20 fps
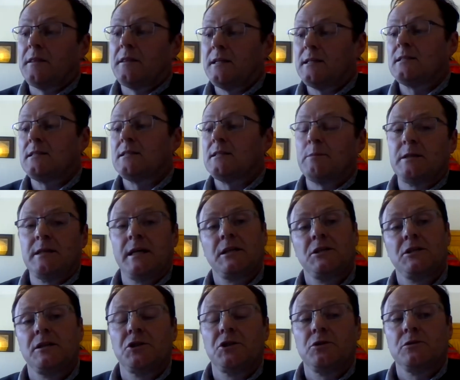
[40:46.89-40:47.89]
This is a
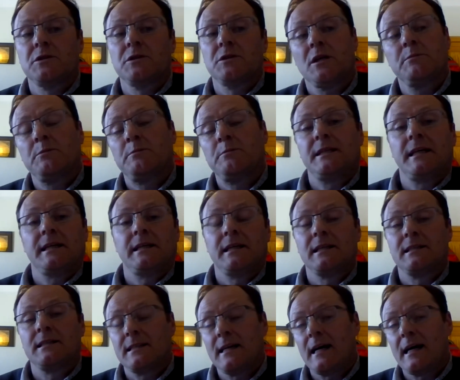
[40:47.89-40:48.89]
protection issue in terms of
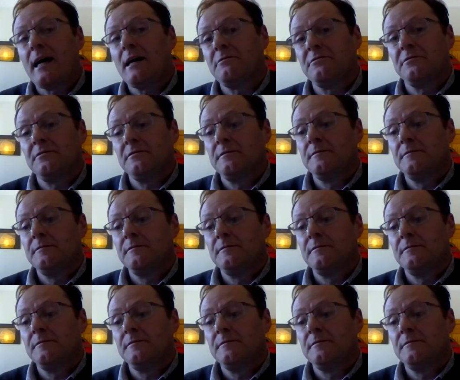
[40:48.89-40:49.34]
protecting staff,